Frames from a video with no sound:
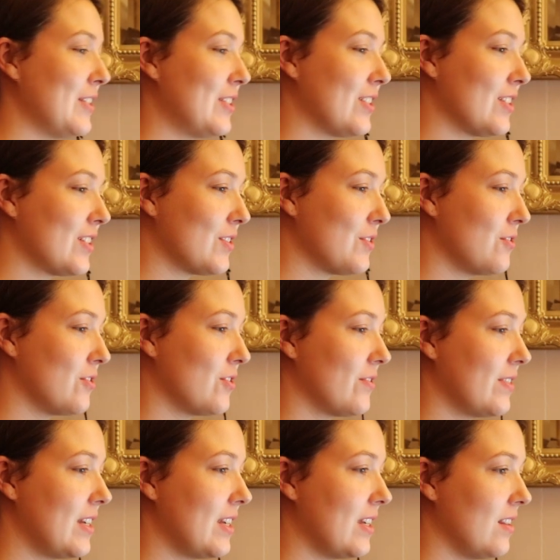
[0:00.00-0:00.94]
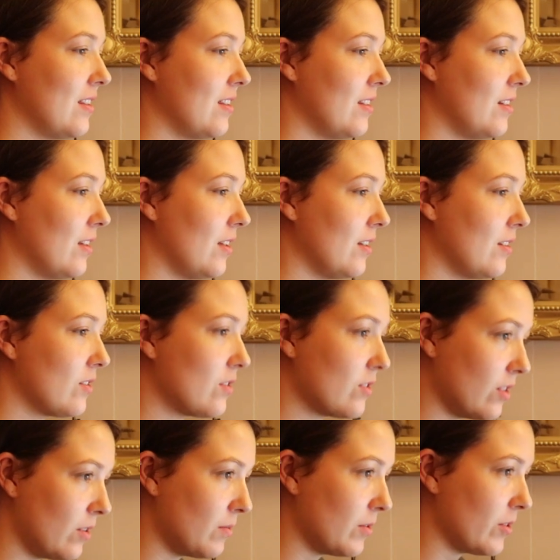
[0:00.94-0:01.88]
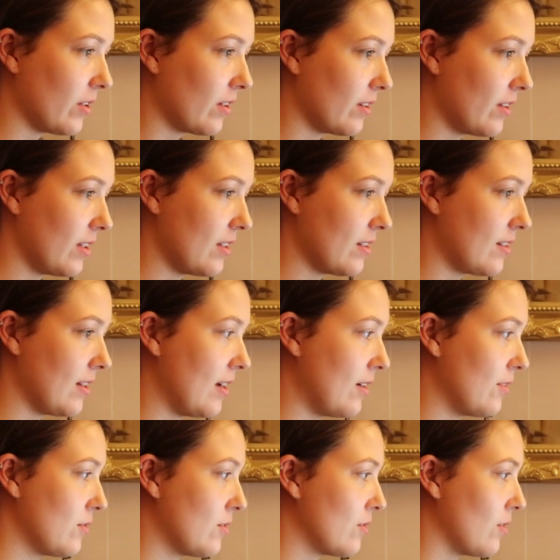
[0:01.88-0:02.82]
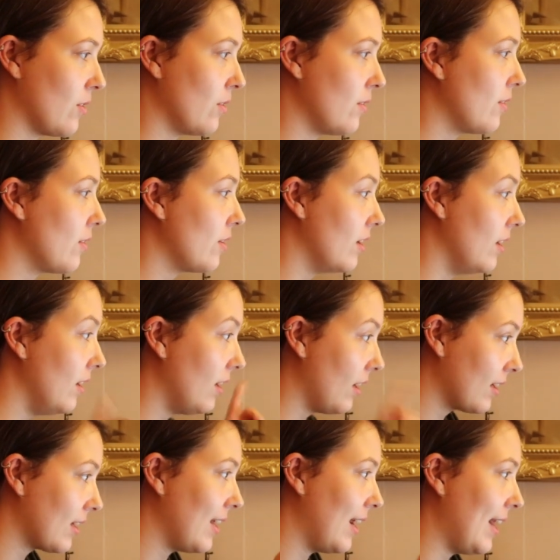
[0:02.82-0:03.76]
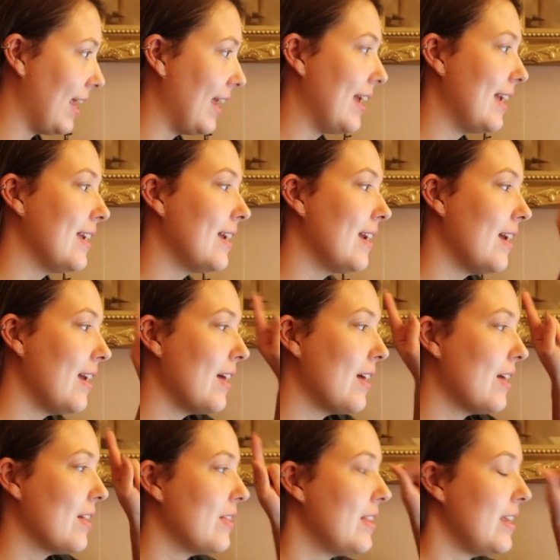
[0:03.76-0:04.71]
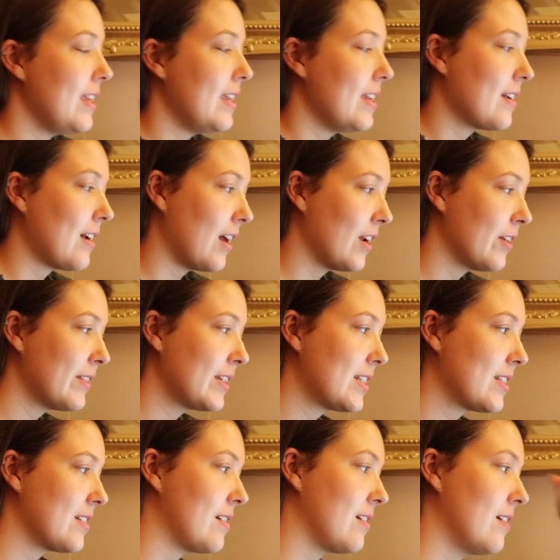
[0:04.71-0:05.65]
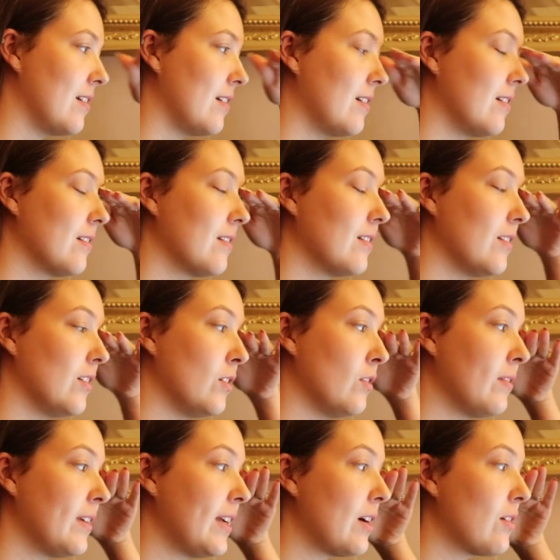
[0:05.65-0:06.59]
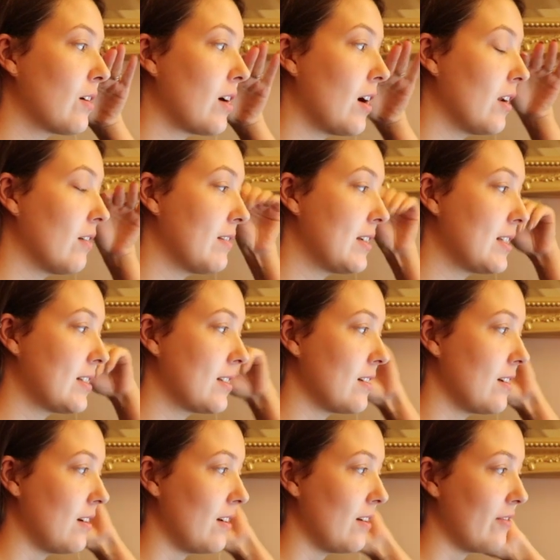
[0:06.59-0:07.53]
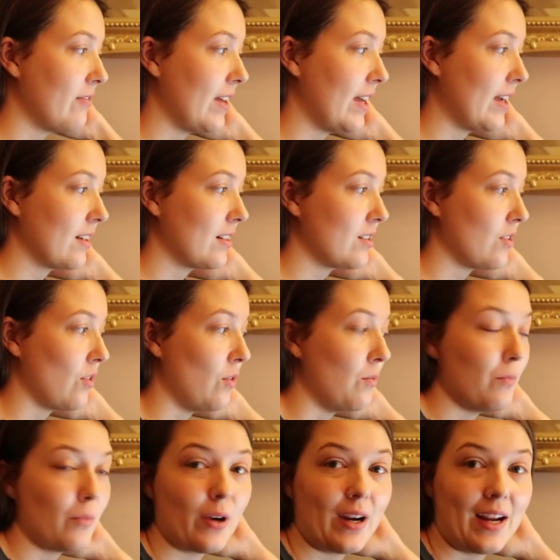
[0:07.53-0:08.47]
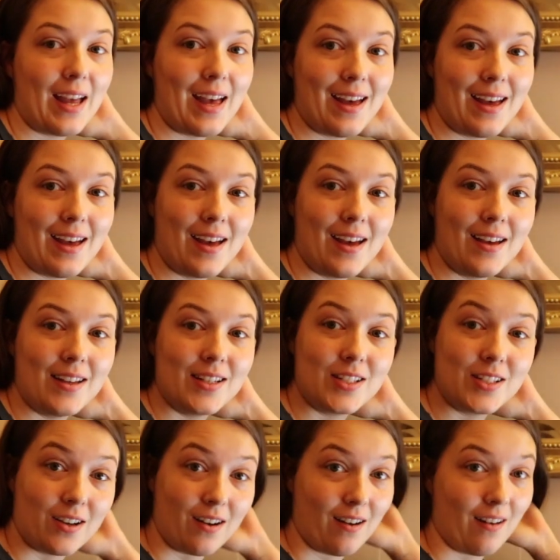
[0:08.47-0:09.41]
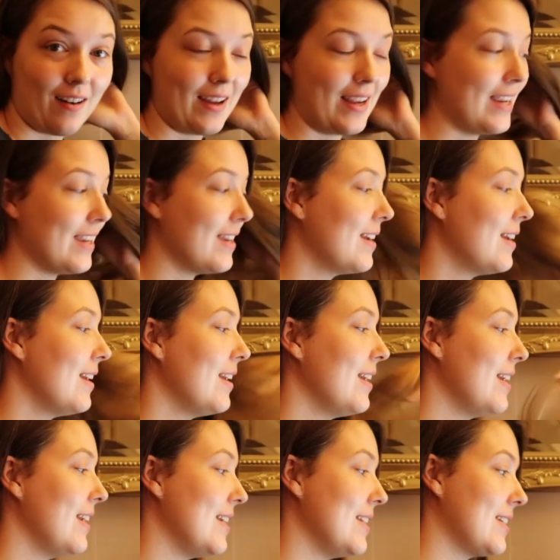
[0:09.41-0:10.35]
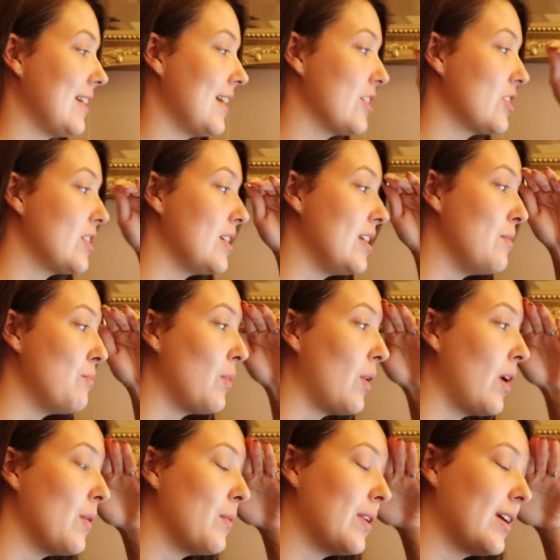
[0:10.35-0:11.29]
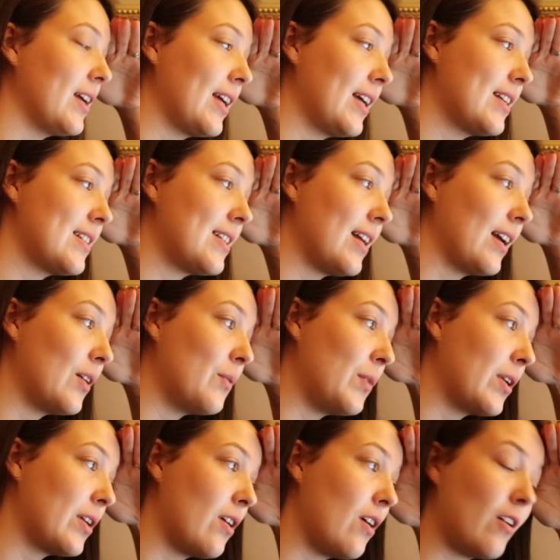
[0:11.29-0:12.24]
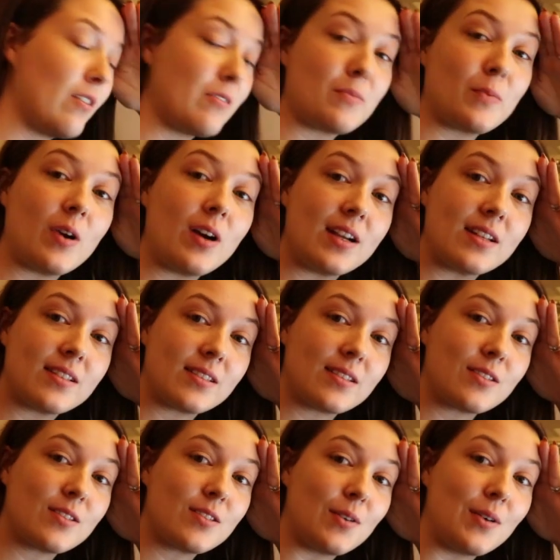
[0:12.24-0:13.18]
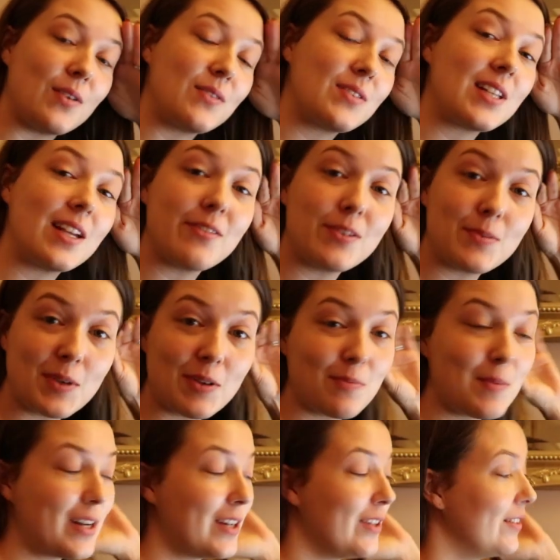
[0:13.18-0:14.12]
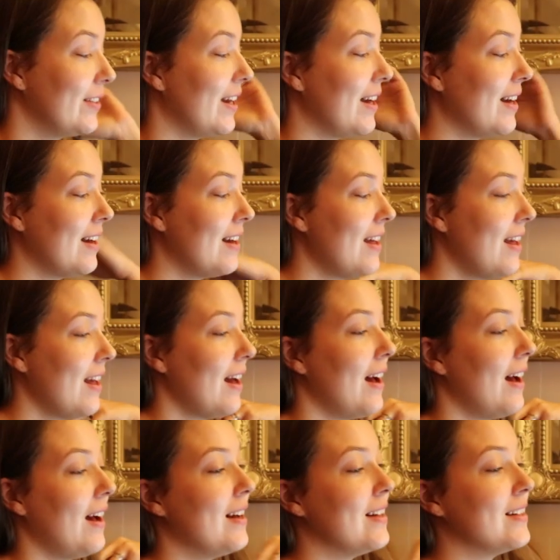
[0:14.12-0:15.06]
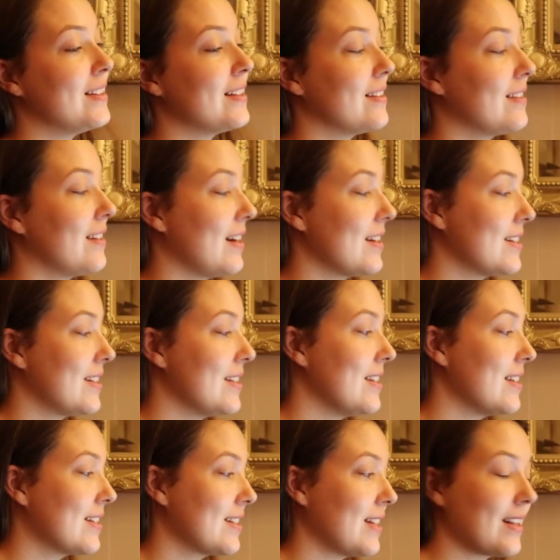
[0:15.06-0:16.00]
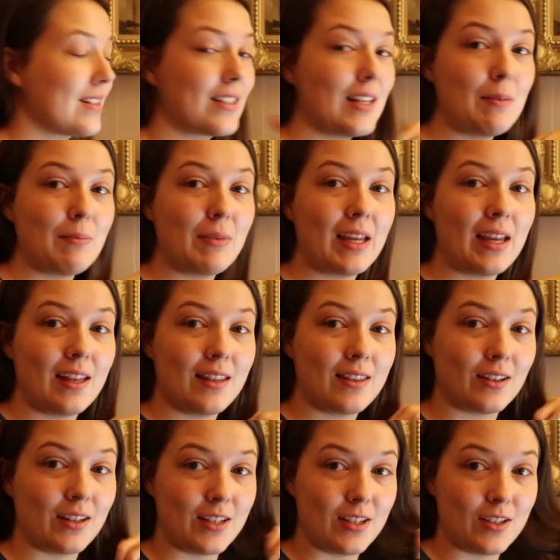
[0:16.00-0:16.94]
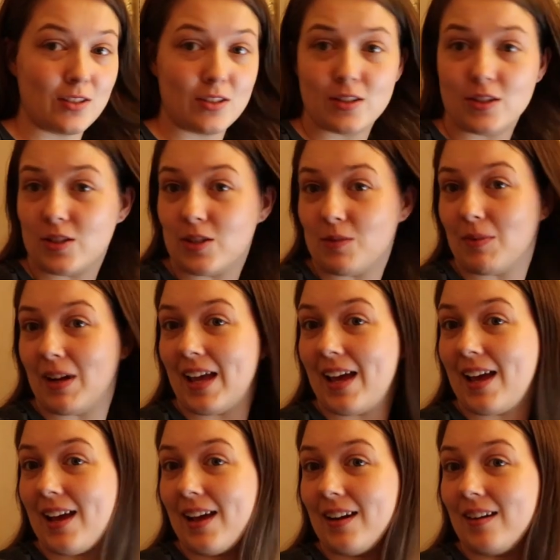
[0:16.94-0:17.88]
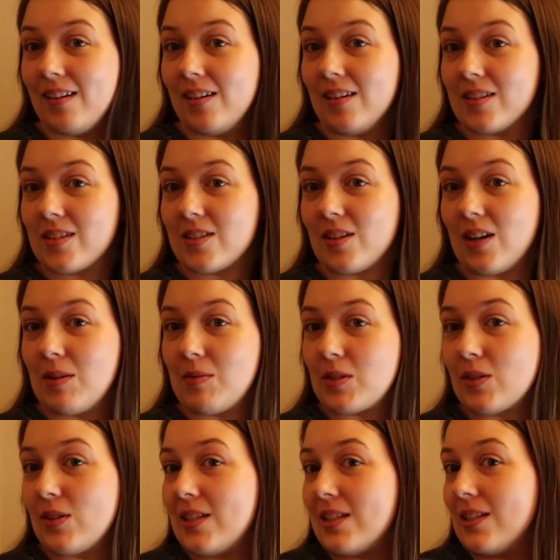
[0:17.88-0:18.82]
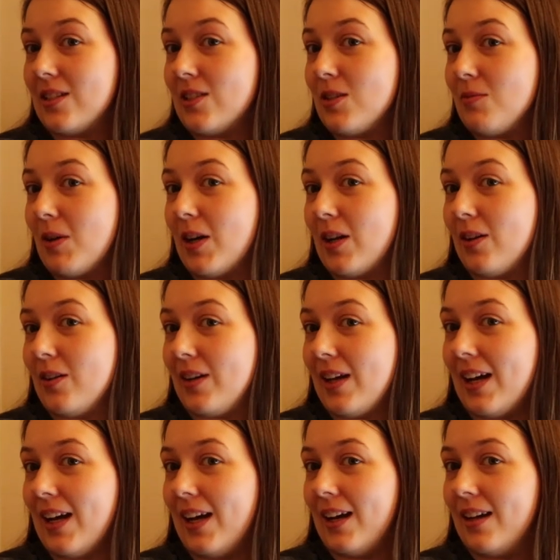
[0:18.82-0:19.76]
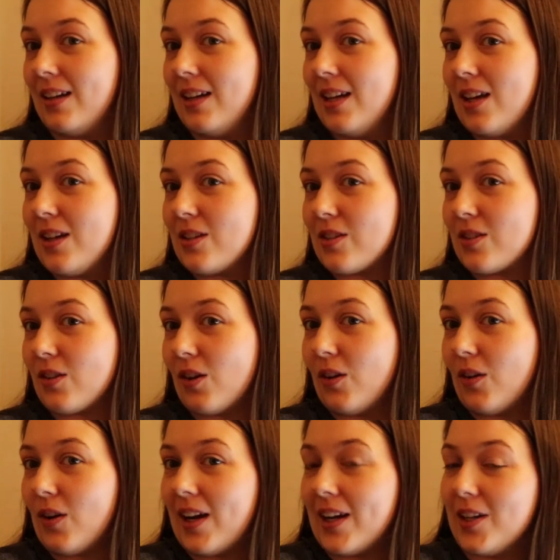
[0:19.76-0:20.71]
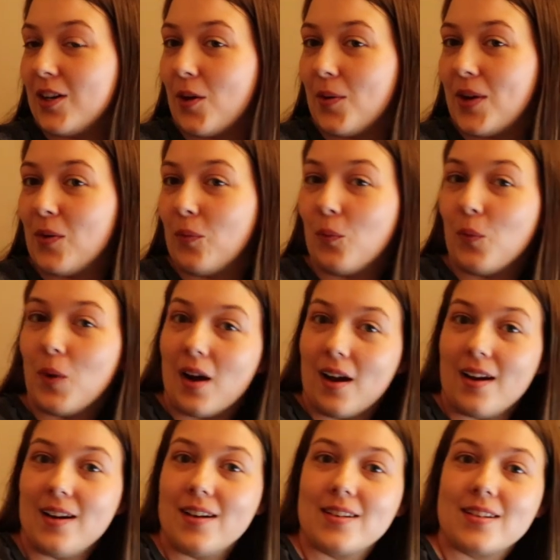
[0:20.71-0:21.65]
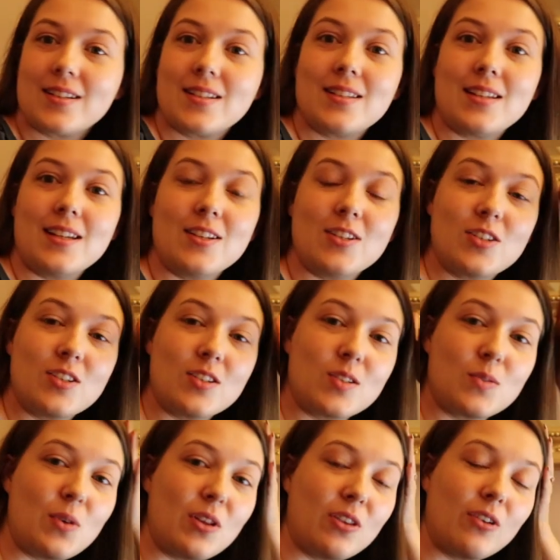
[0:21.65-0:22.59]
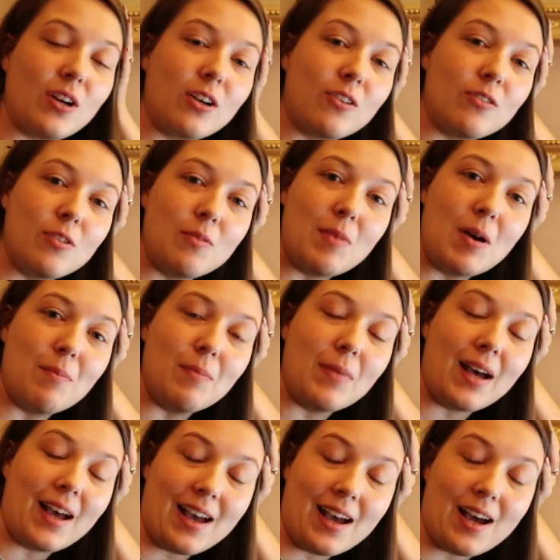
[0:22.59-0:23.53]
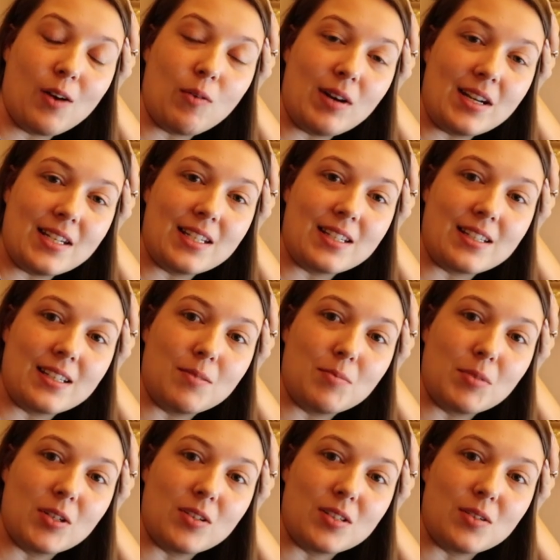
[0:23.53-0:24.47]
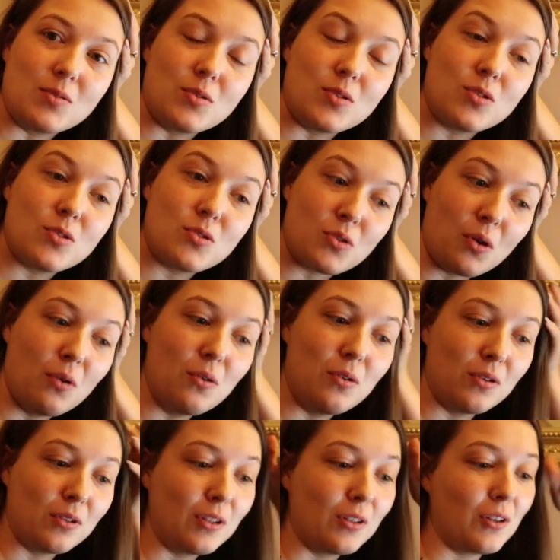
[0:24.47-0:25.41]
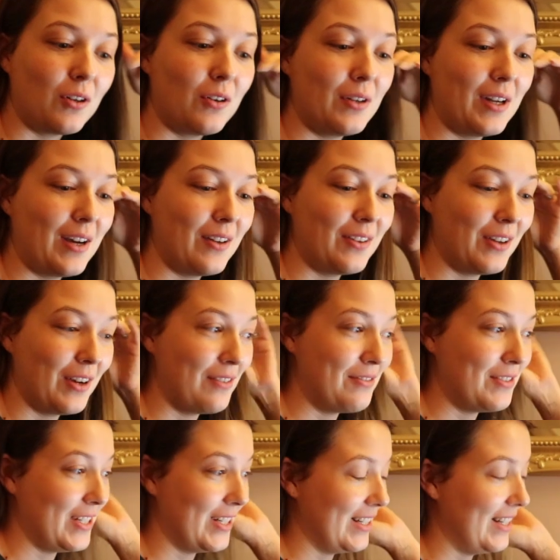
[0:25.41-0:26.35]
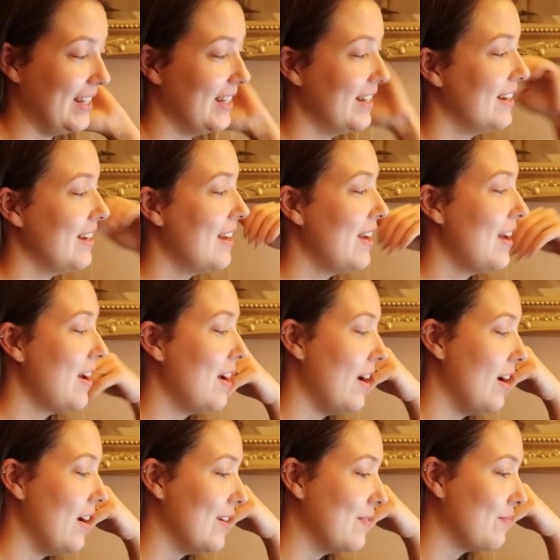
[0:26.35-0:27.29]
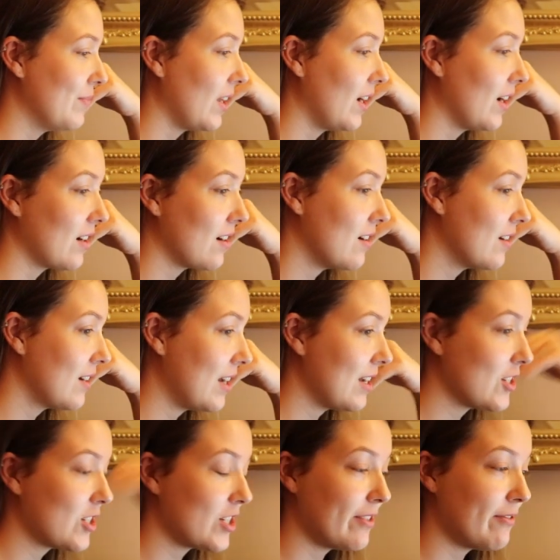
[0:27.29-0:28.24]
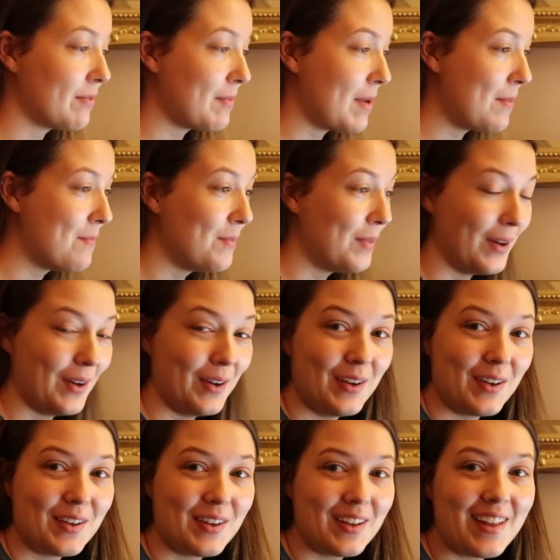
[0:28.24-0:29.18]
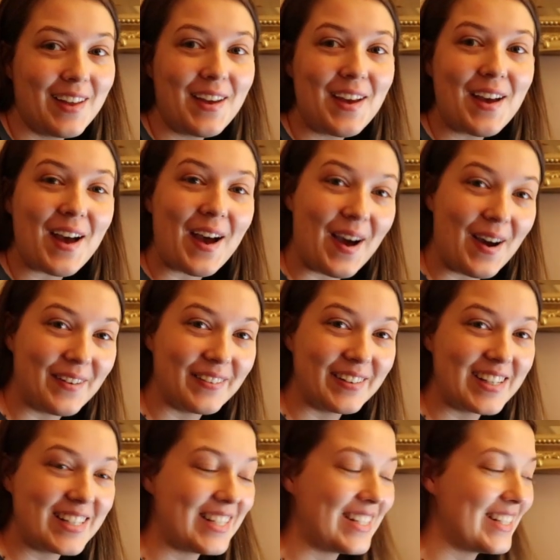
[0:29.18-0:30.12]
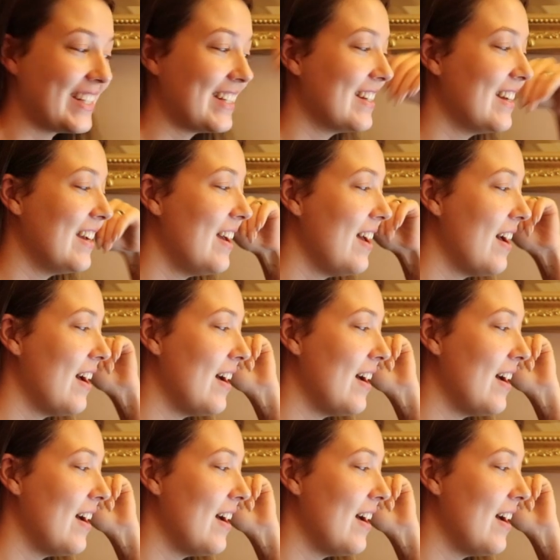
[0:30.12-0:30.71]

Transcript: Just ordering the Superdrug things now. So luckily, the Colorista, L'Oreal Colorista Effect Ombre Hair Dye is actually buy one get second one half price, so I've saved a bit of money on that. And that's the exact same kit that I used to do my hair last time, so I did do my own hair. So I know it works, it's just whether I can remember how I did it, because it was so long ago now that I've done it. I can't actually remember how I did it,